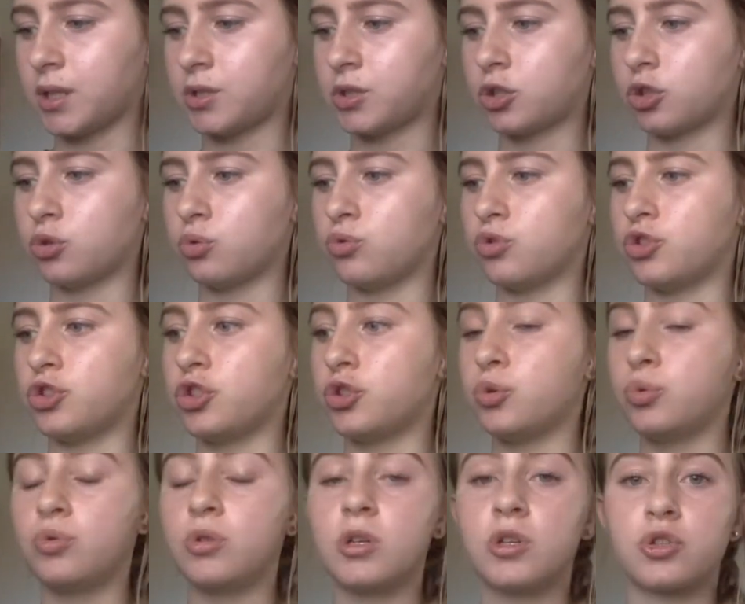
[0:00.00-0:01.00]
to
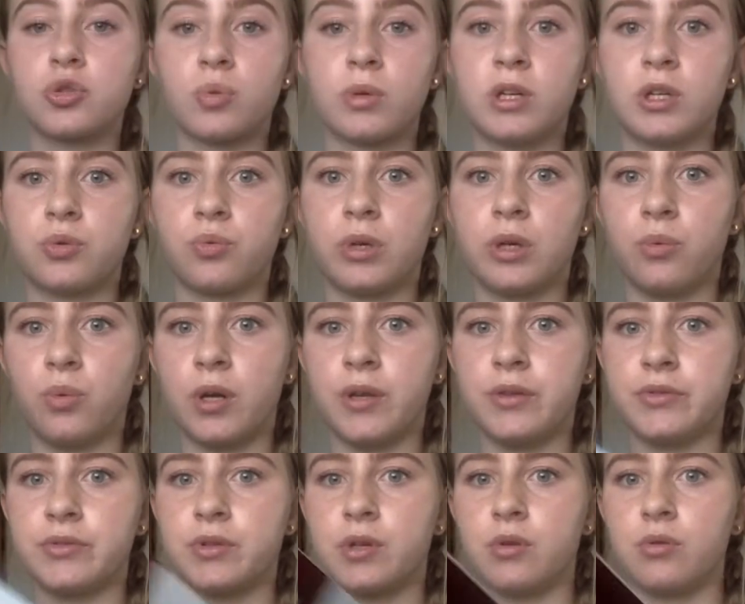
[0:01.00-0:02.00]
June 2021,
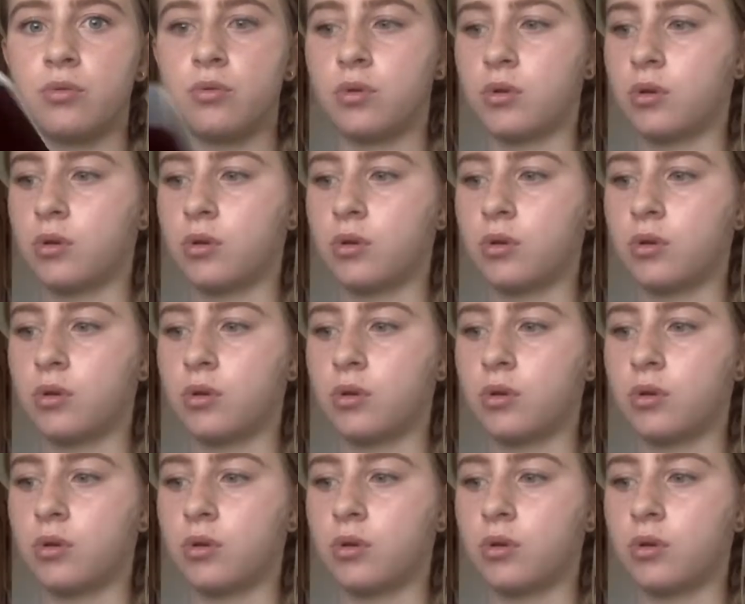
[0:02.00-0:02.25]
so